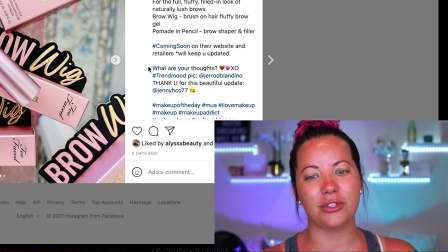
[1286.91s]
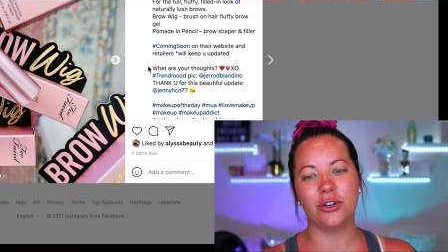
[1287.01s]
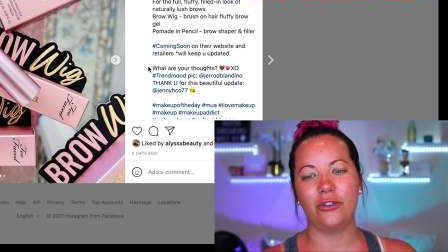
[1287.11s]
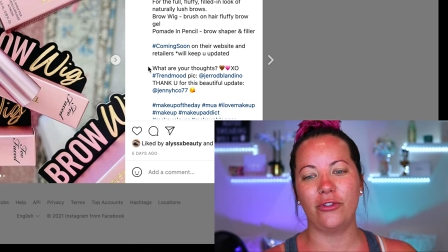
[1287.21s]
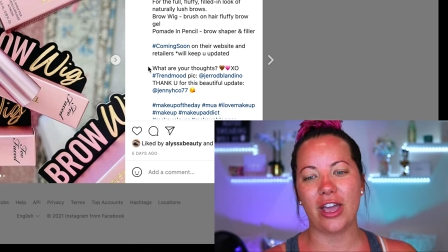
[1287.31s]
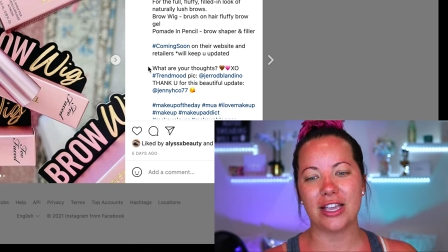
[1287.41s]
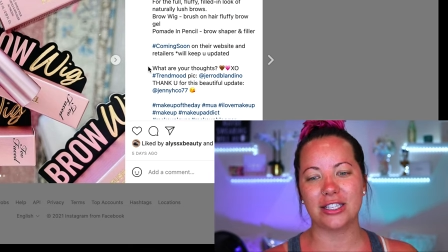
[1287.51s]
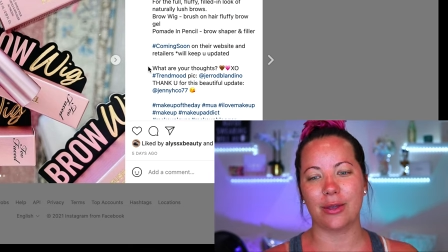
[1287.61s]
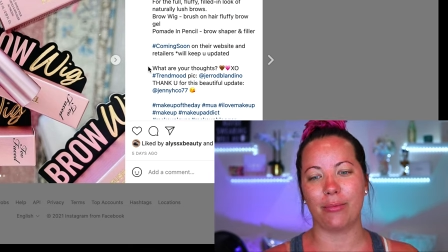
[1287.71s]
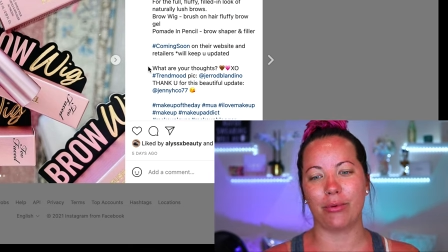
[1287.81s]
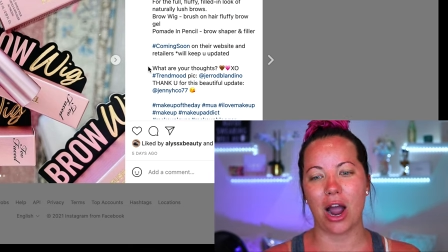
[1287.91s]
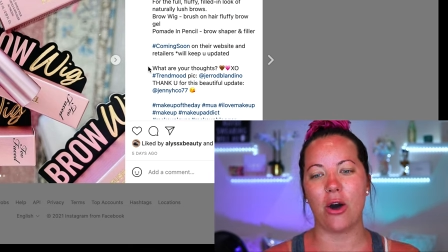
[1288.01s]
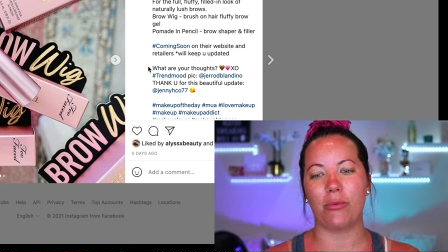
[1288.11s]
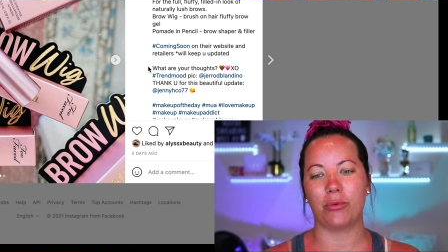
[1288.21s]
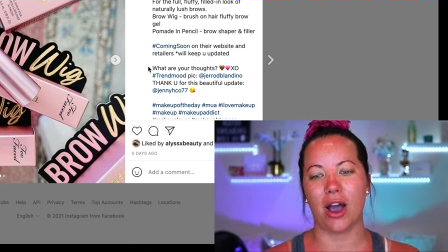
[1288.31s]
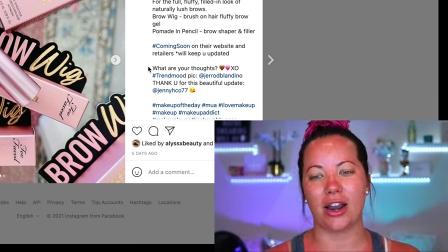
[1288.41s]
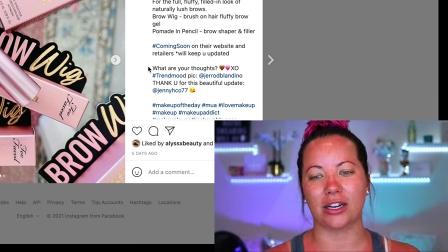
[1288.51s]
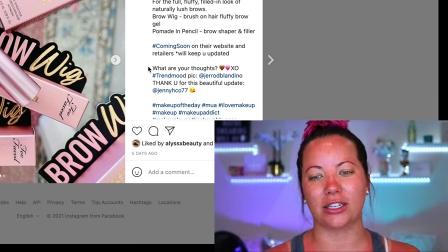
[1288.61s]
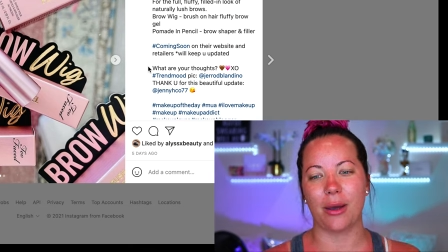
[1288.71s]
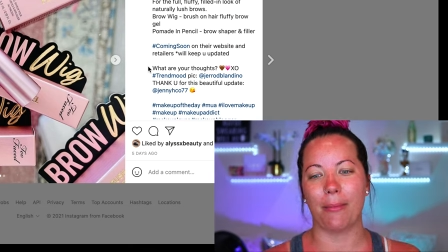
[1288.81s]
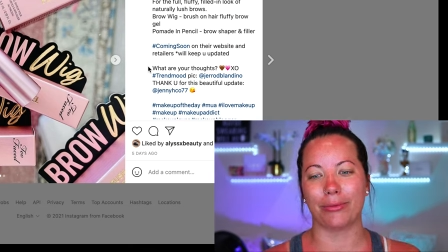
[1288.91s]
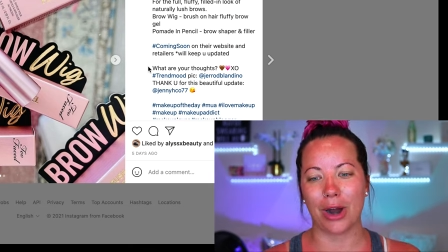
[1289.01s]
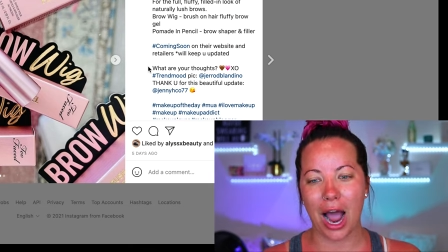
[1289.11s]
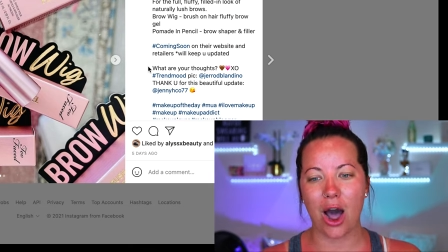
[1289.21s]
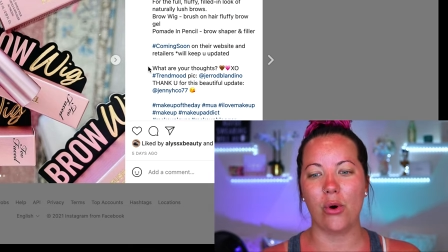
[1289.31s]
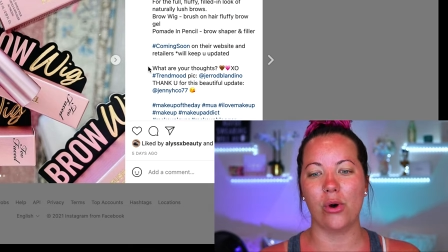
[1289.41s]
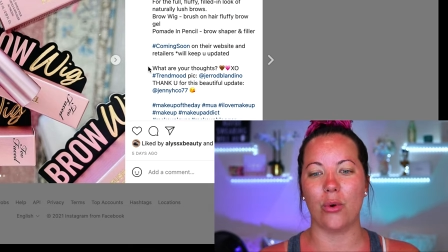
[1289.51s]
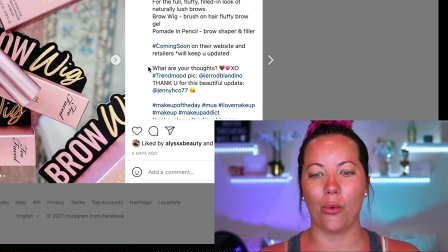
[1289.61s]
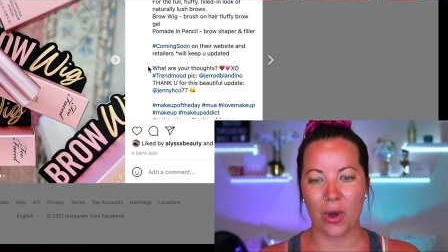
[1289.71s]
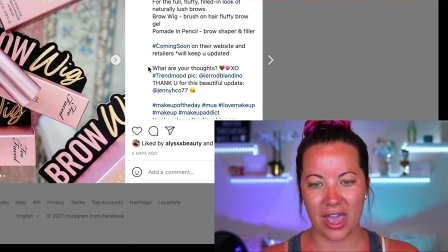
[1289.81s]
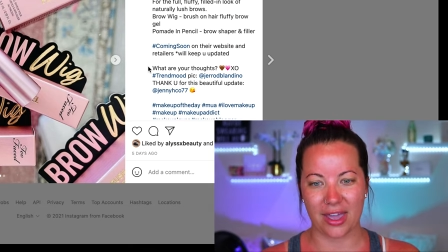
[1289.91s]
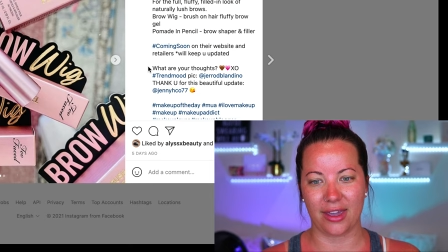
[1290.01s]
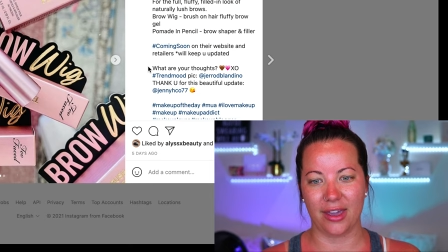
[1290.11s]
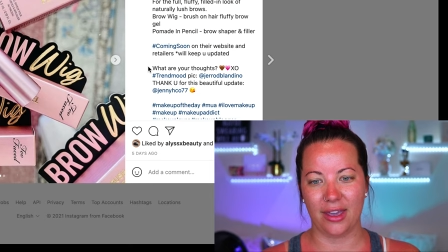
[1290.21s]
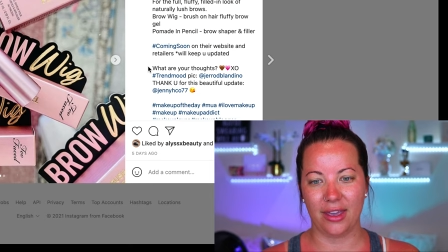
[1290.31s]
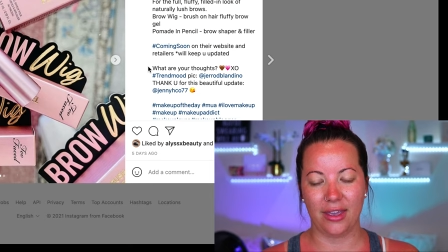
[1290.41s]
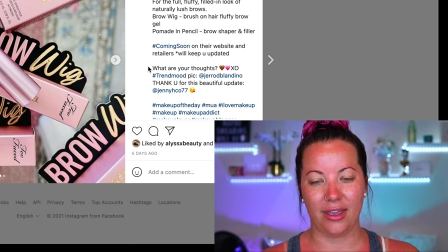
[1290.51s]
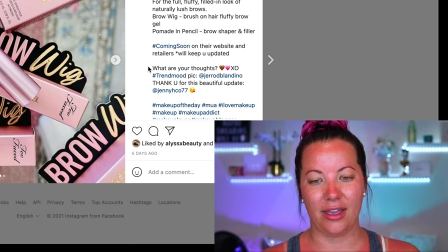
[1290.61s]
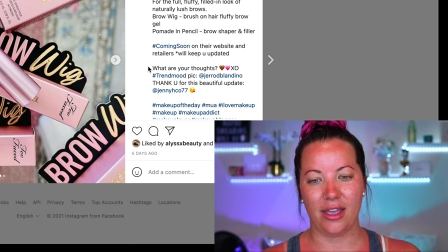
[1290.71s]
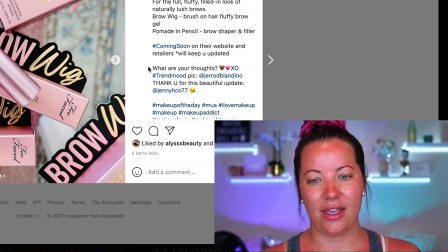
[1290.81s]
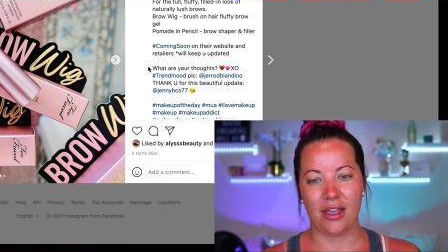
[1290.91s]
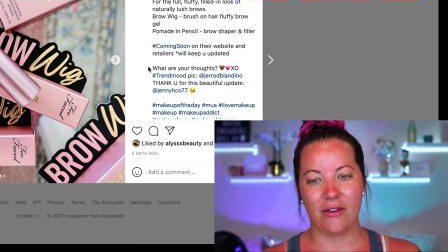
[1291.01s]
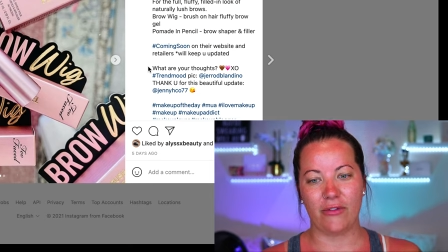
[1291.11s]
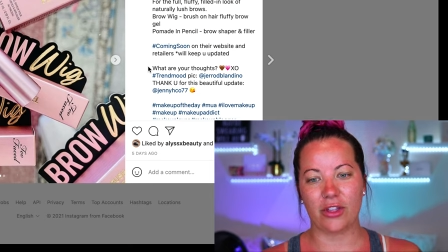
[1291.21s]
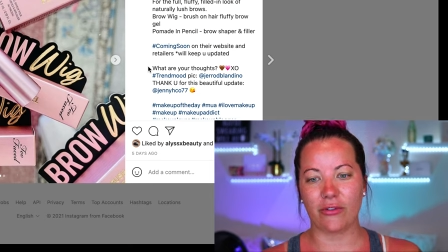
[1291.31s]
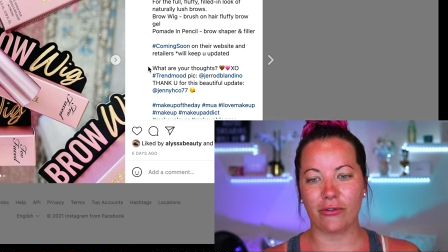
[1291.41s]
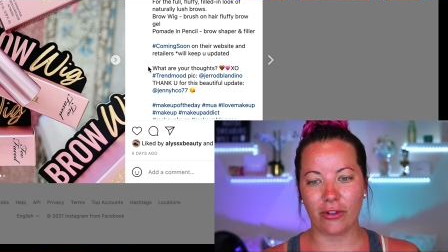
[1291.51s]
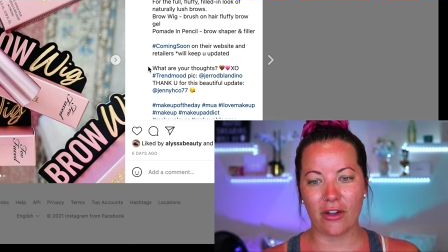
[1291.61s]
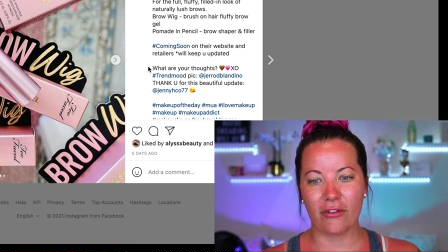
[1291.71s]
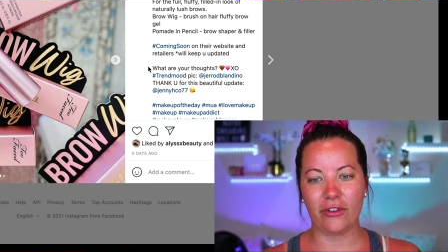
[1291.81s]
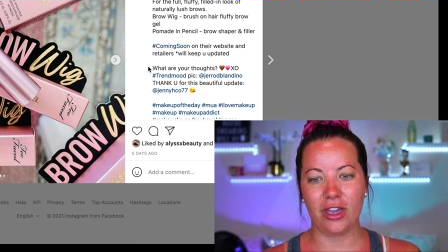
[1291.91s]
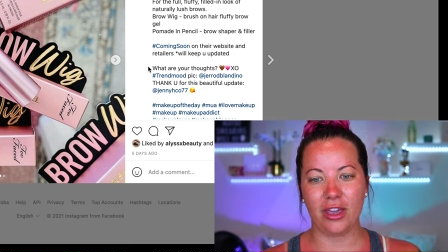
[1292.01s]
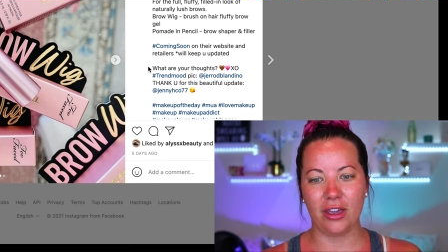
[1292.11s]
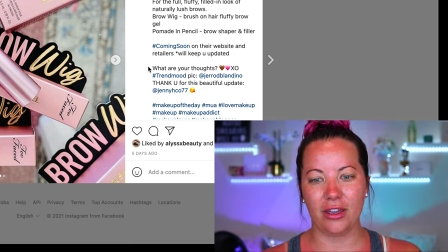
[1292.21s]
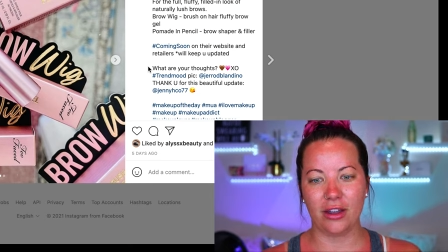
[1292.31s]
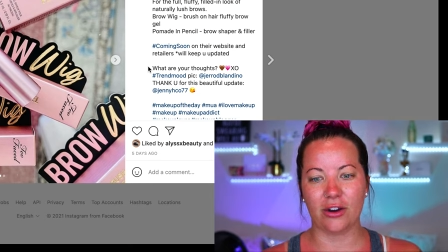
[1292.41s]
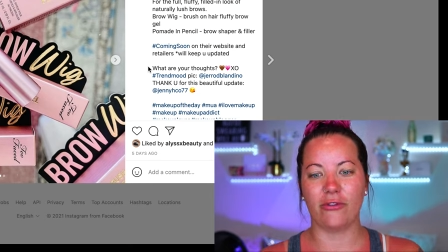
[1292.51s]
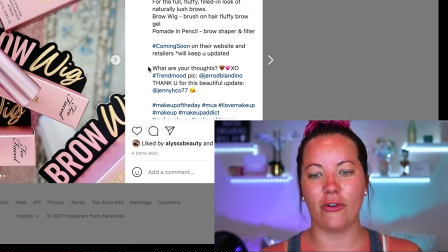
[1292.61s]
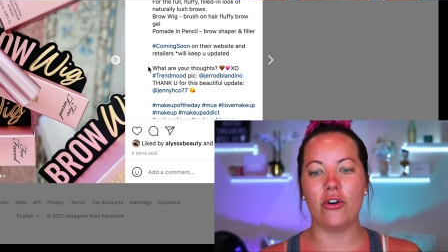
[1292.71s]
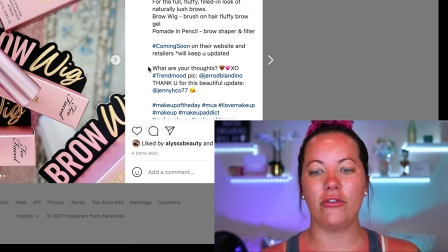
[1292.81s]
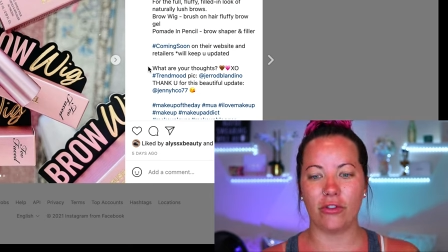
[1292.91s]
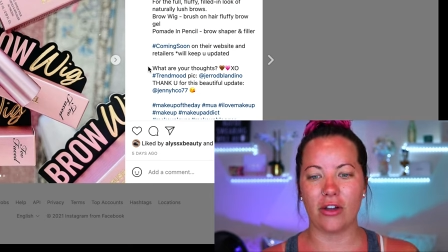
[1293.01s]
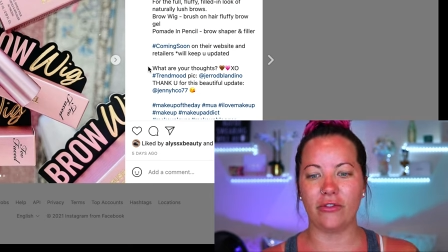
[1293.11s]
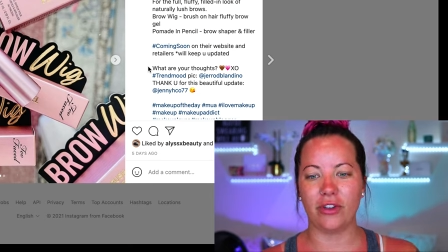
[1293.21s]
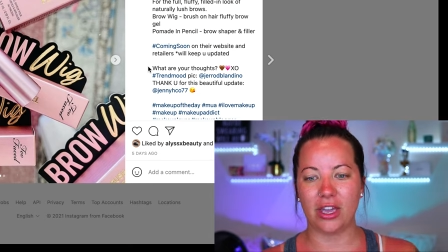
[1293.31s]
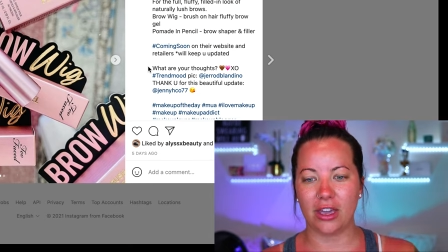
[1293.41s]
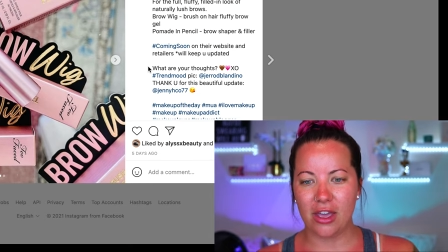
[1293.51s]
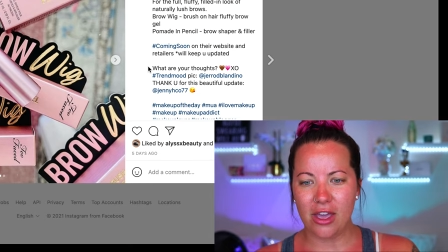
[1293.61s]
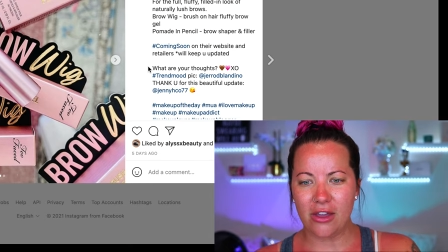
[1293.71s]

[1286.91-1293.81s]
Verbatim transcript: Too Faced, the brow product, brow wig for the fluffy or full fluffy